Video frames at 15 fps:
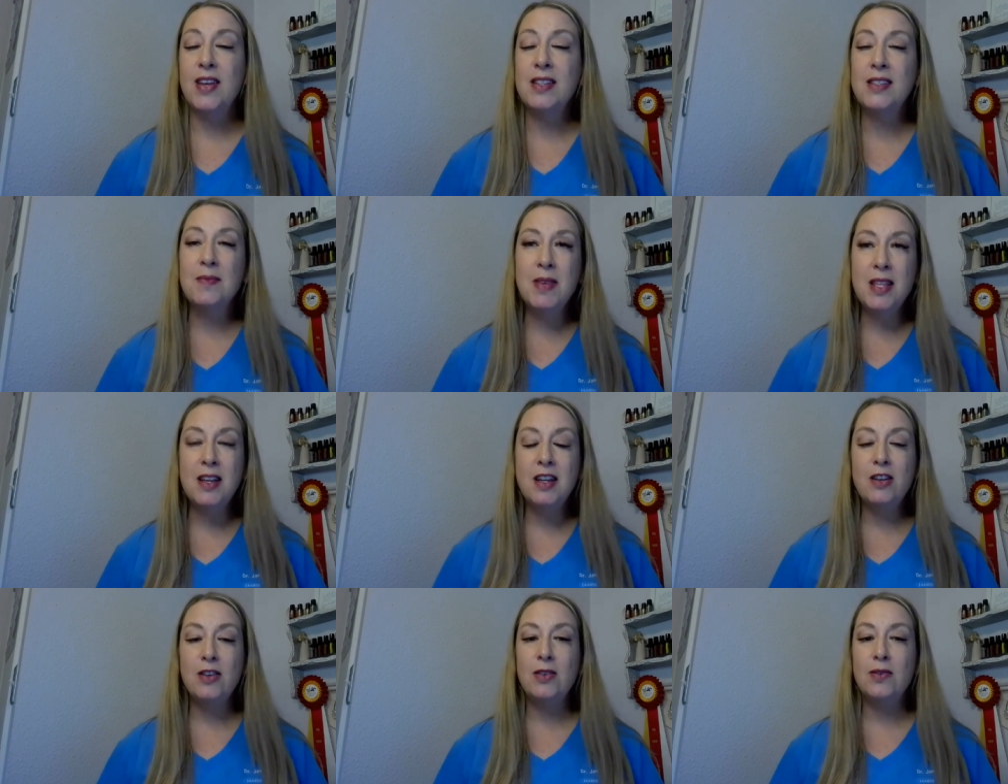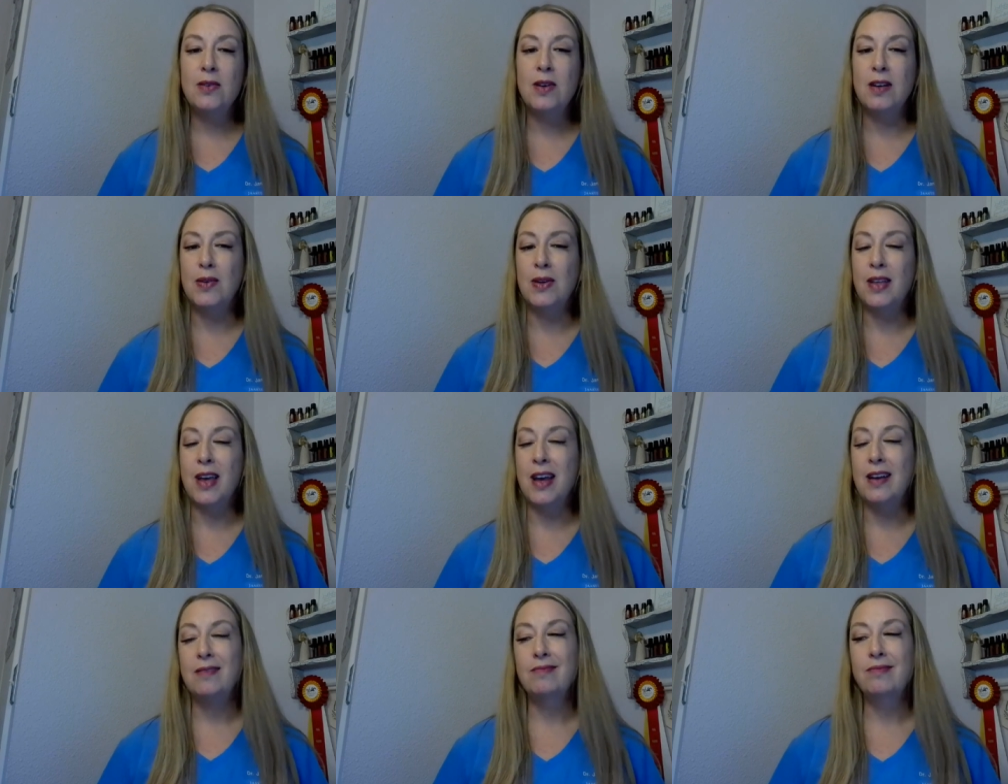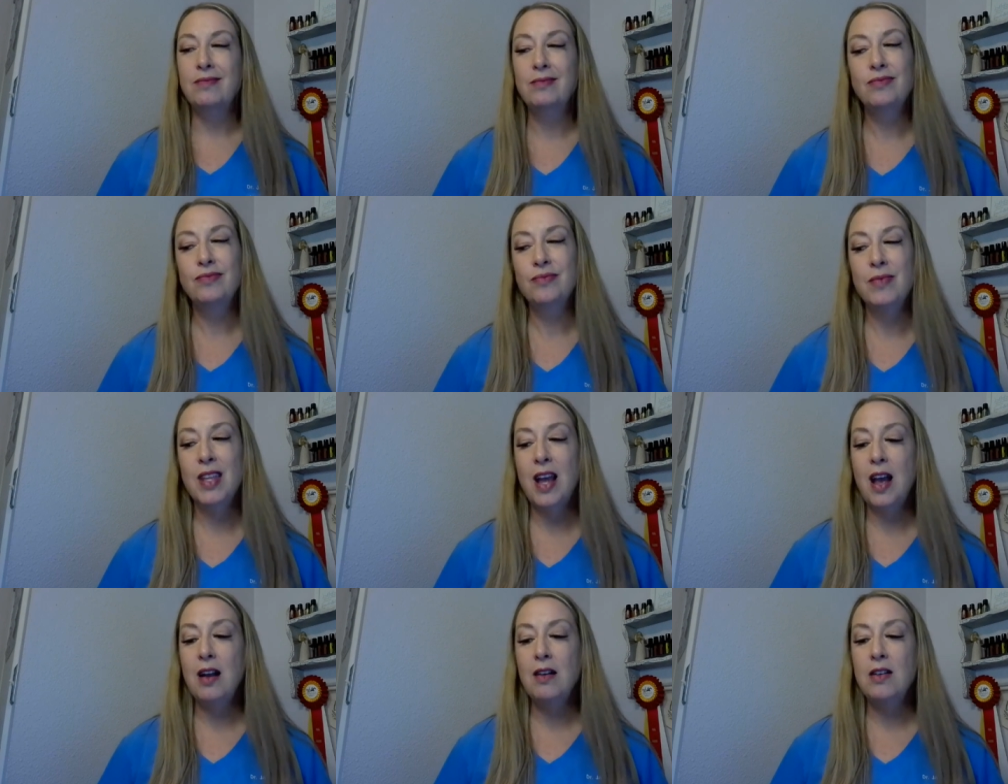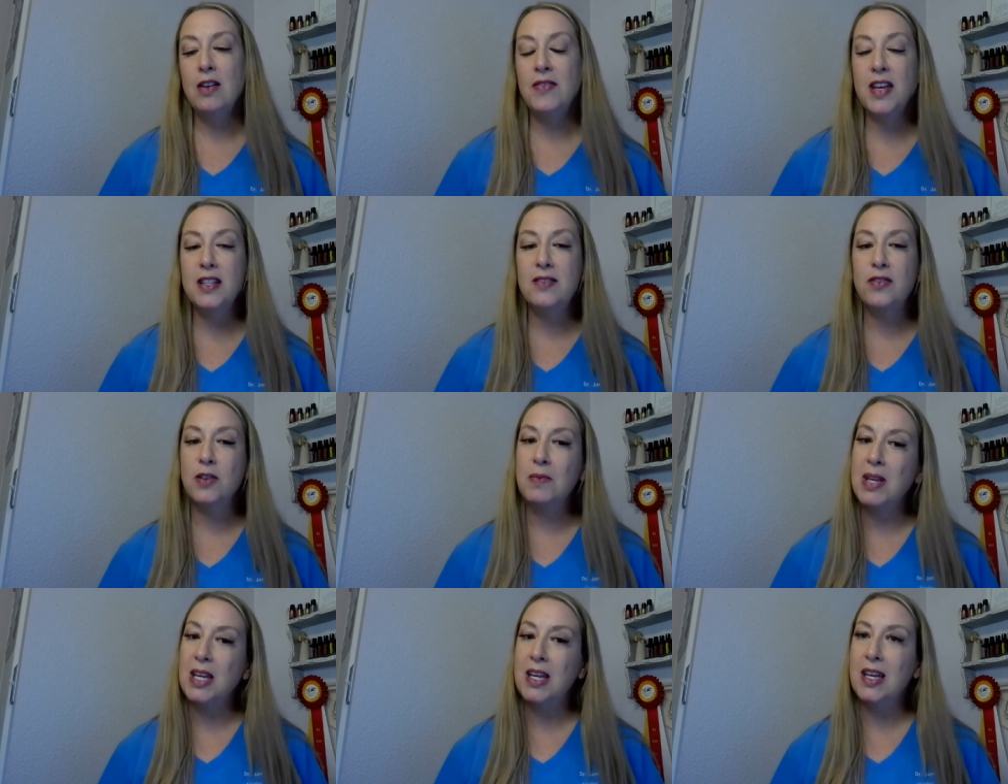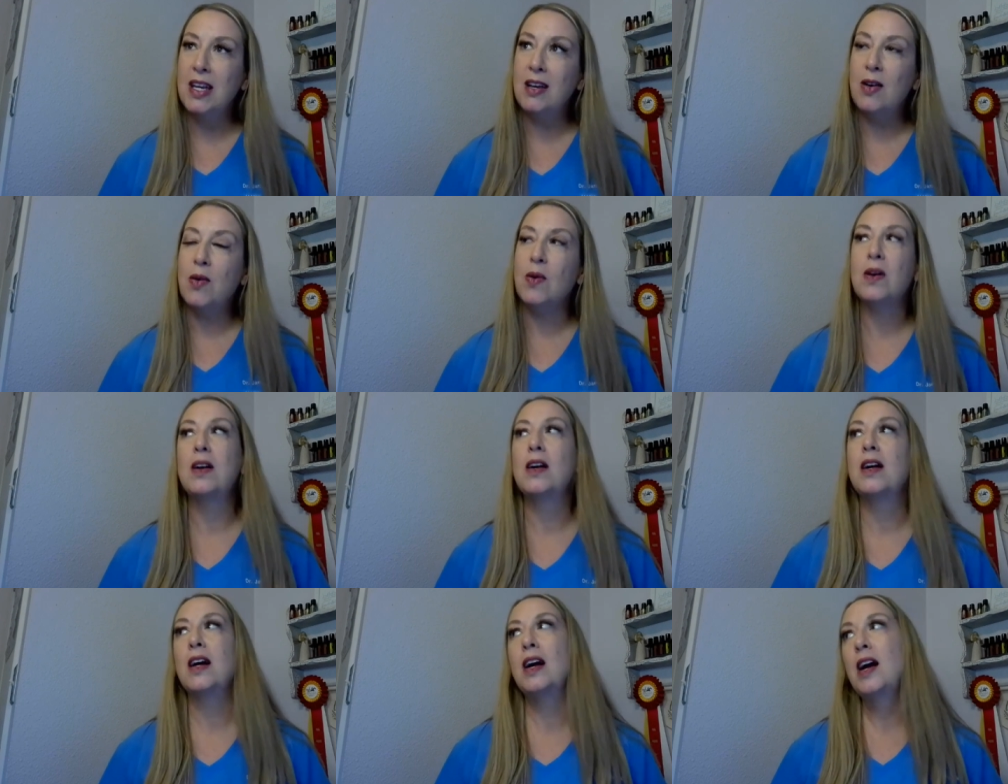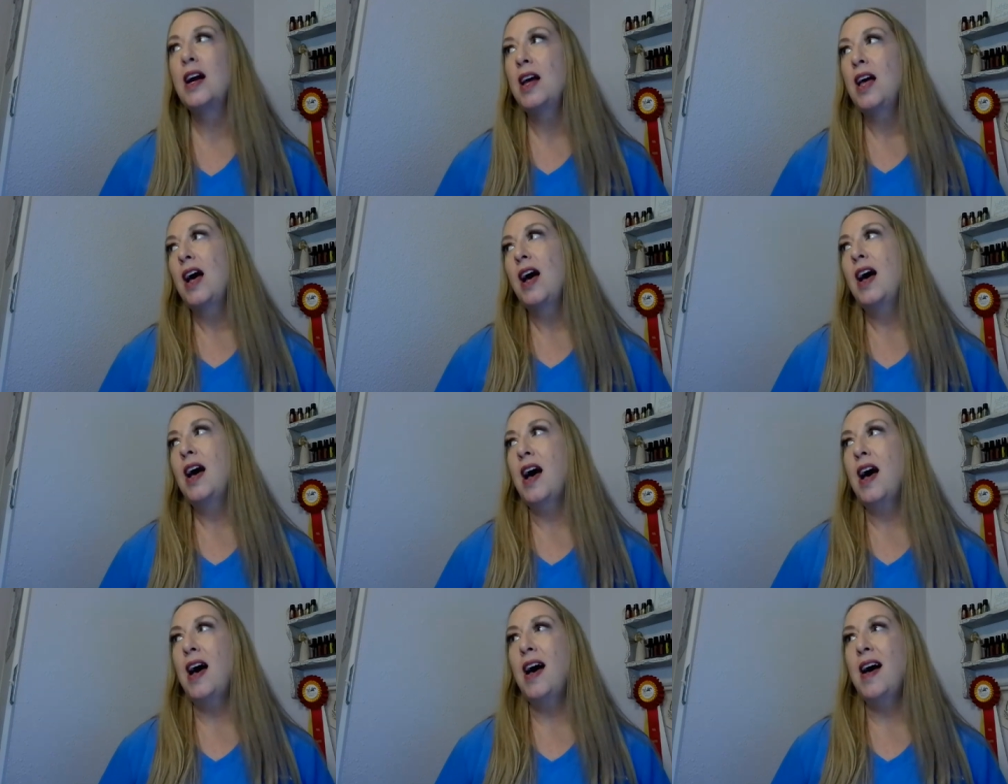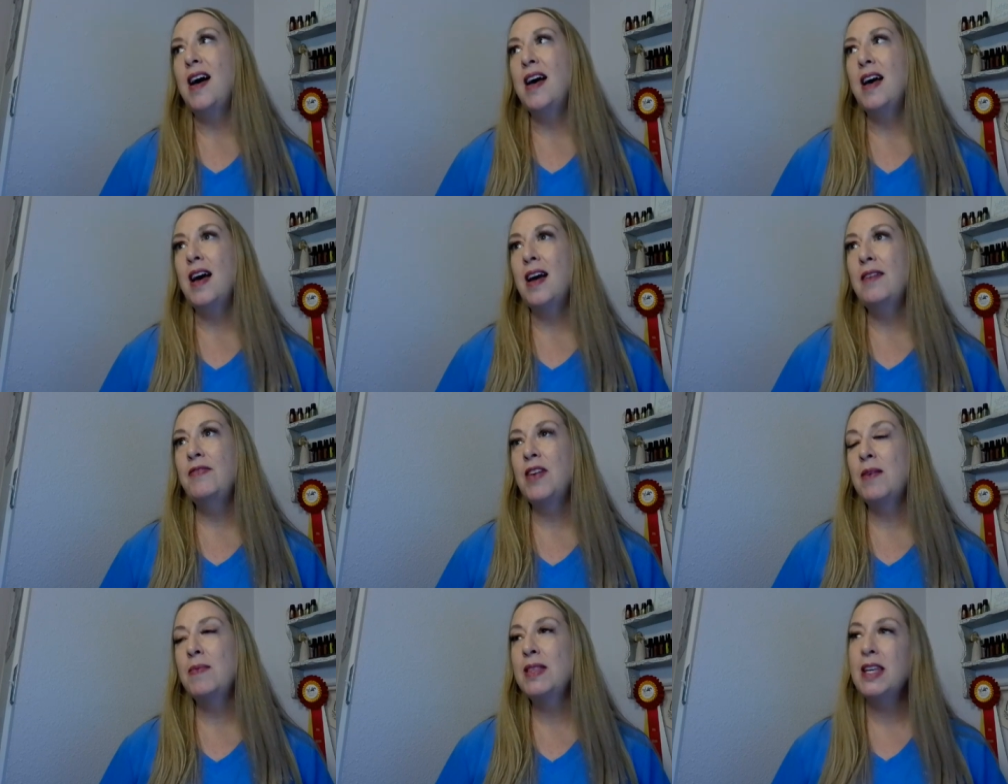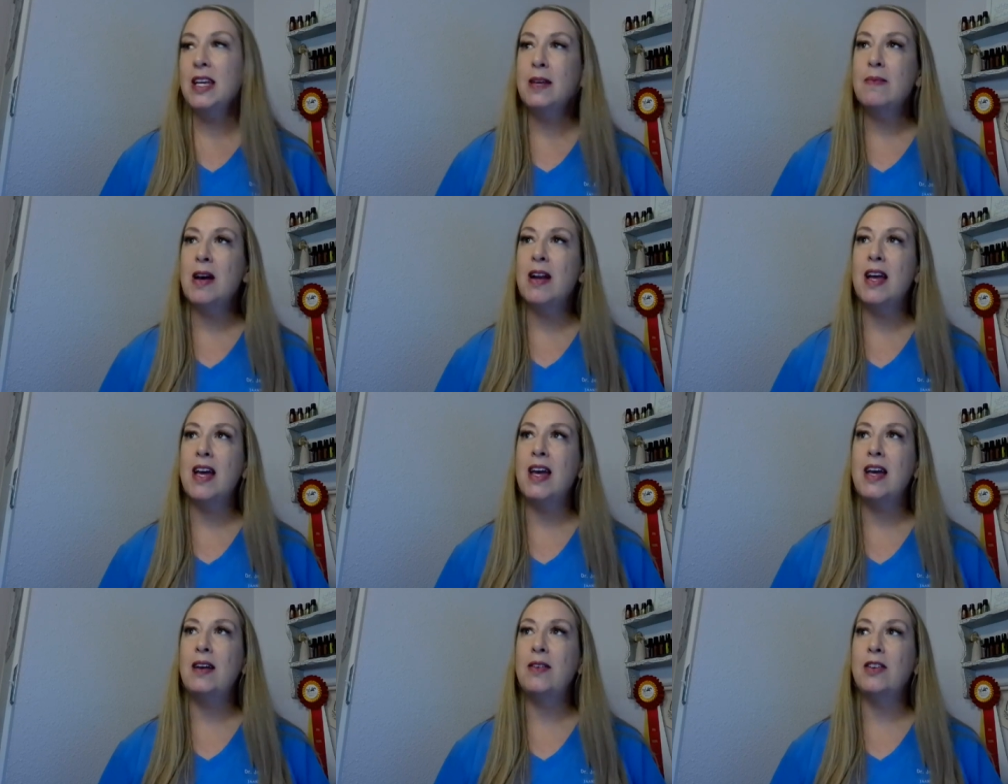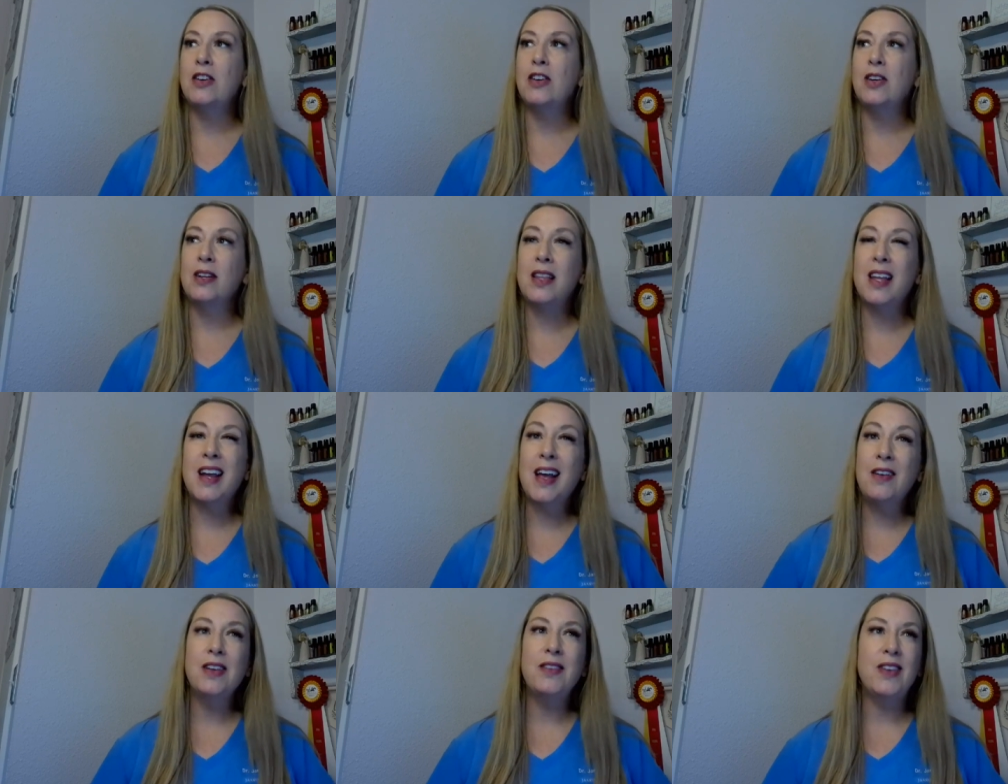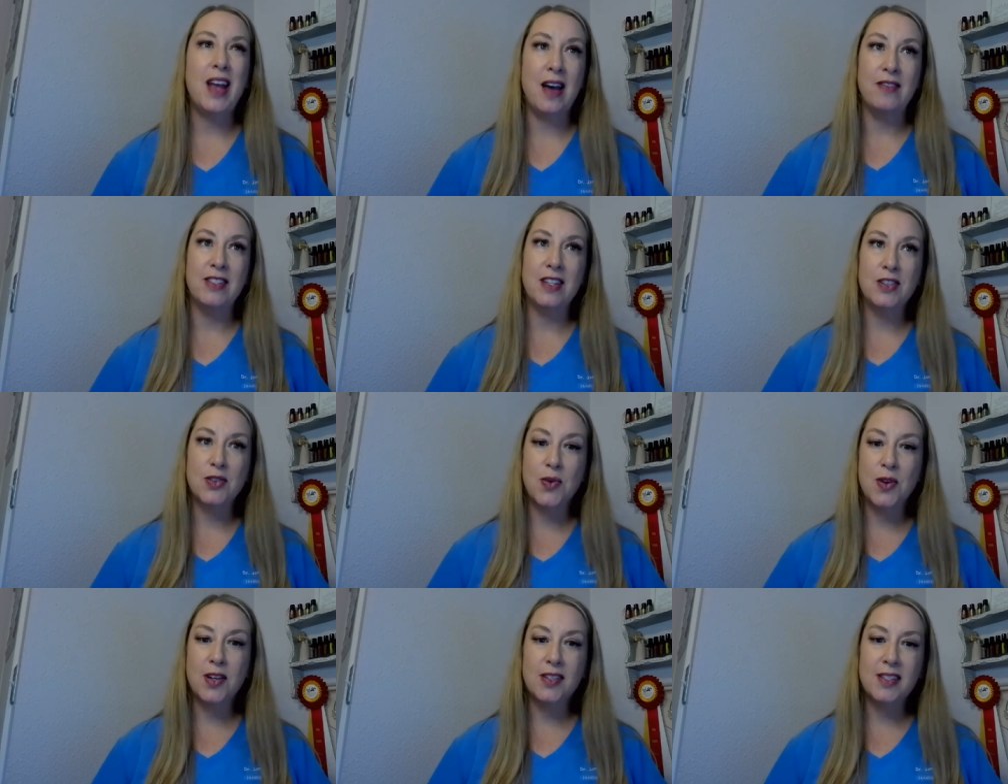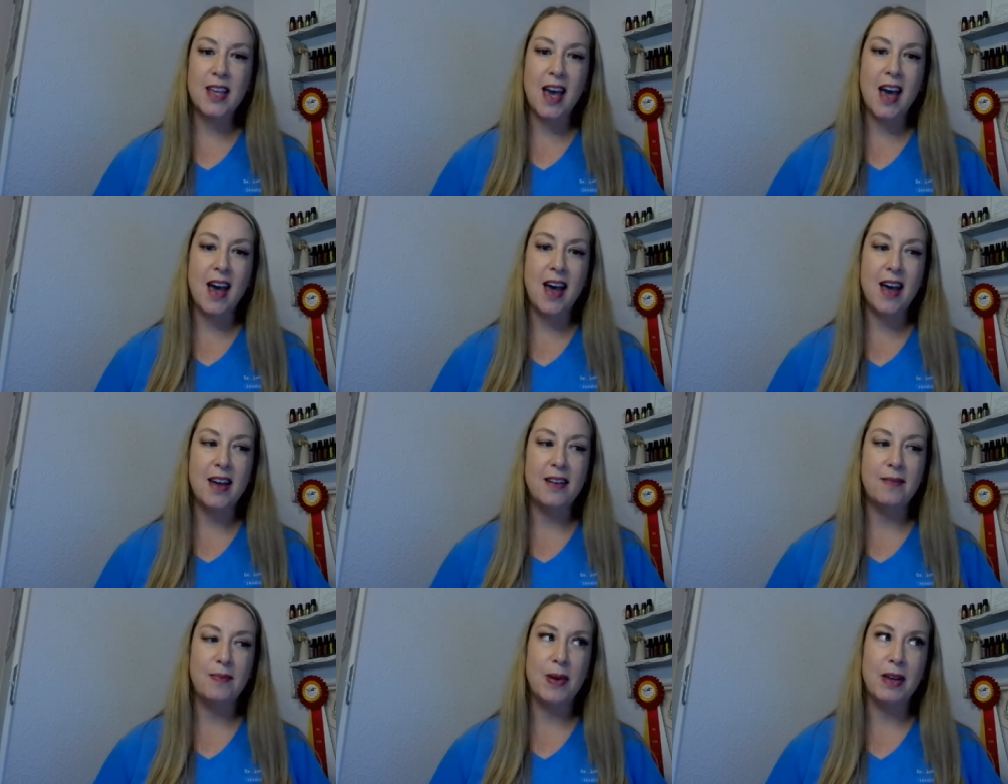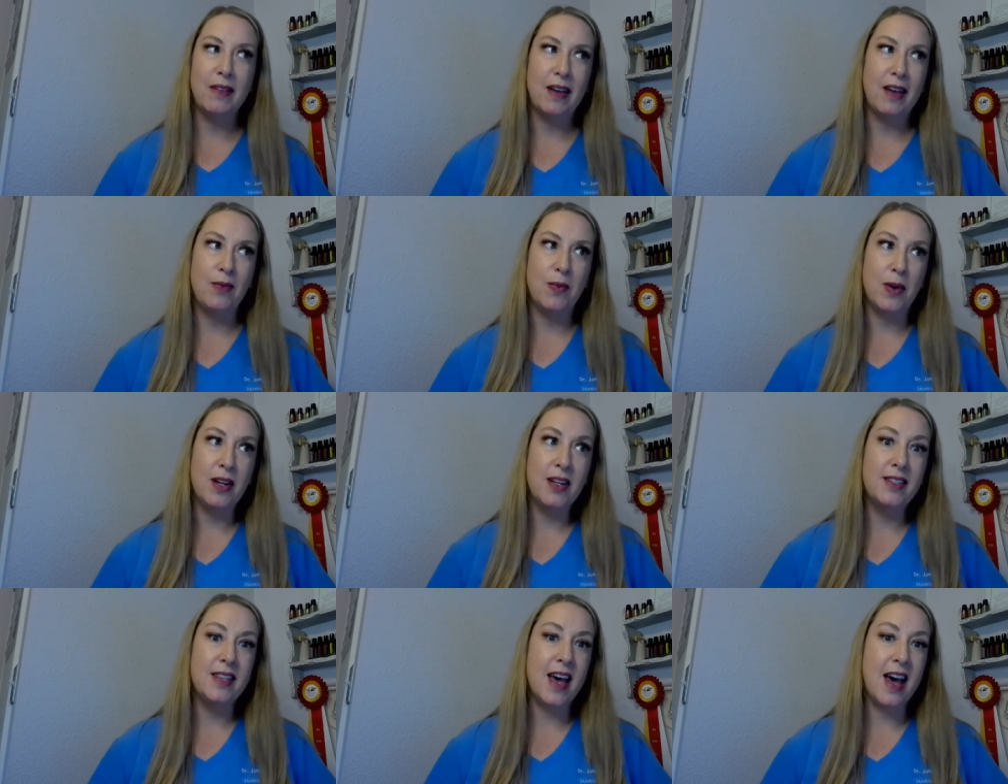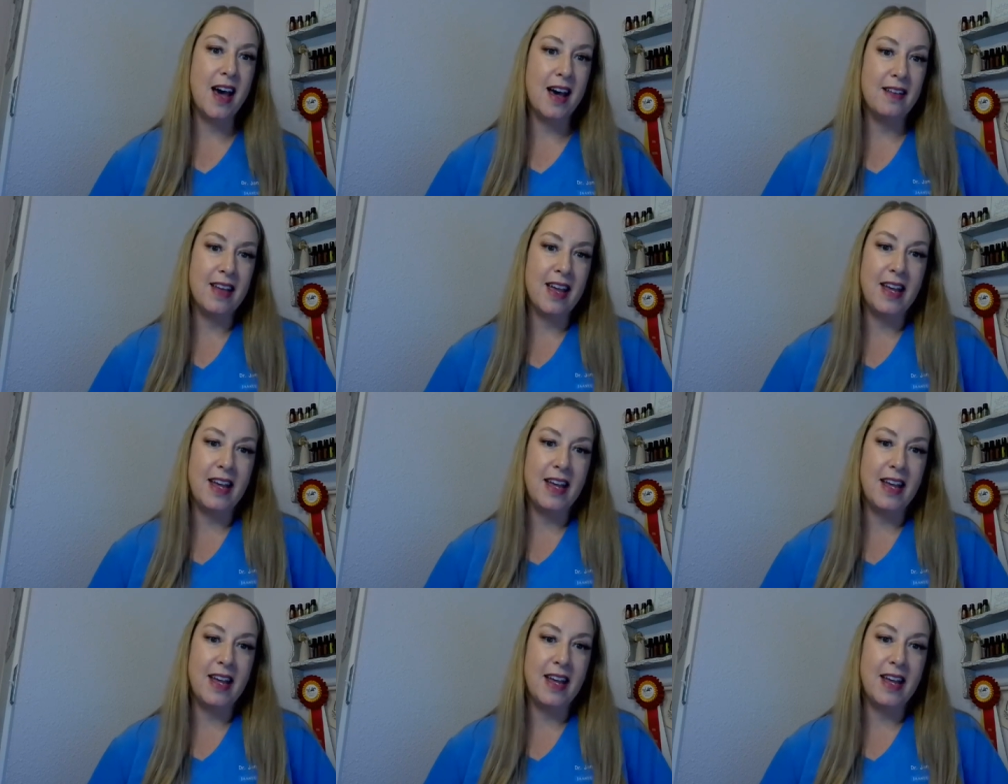If that's something that you were like, mm, I don't know if that's for me, or uh, I've, I've been thinking about it, or like I don't even have essential oils yet, but like, what is that?